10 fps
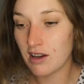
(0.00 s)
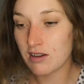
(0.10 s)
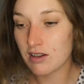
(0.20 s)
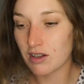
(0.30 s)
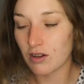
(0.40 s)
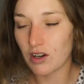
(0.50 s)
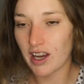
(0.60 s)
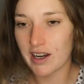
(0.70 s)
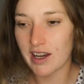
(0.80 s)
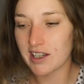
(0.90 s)
So
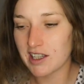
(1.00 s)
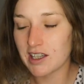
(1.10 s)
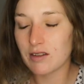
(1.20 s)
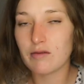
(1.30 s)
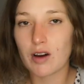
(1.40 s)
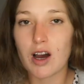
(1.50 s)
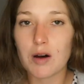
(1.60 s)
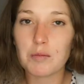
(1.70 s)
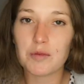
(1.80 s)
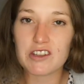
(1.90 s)
can I give
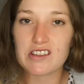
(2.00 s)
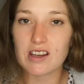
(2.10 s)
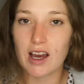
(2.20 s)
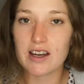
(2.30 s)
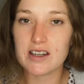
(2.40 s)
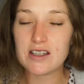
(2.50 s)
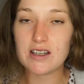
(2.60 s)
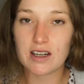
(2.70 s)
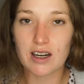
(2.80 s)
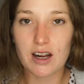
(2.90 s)
up this
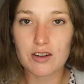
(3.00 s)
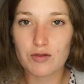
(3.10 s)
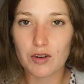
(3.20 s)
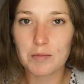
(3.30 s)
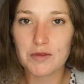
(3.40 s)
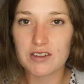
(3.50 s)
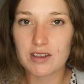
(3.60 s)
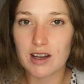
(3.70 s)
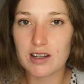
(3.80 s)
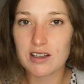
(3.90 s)
idea? Can I drop this
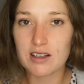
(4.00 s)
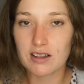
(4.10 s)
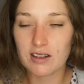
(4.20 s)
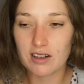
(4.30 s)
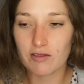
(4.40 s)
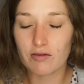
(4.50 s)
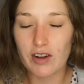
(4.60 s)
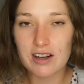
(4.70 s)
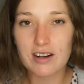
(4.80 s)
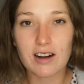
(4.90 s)
idea?
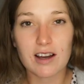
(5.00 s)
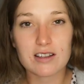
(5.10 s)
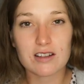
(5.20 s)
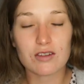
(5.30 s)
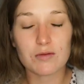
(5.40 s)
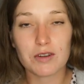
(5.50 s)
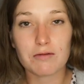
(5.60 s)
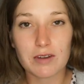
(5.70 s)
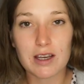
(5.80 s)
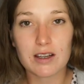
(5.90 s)
Recognize it to be
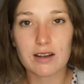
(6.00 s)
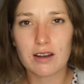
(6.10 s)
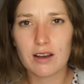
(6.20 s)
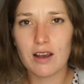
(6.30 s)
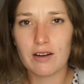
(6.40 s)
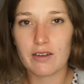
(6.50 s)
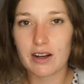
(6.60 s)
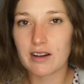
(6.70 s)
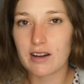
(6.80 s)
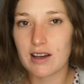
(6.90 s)
fake.
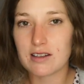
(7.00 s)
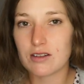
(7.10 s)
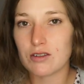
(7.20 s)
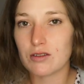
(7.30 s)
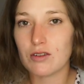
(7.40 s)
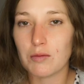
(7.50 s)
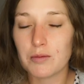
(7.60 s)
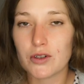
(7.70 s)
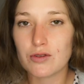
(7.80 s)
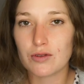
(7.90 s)
Recognize it to not
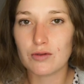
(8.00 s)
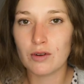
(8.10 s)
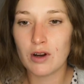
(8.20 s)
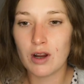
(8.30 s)
be true.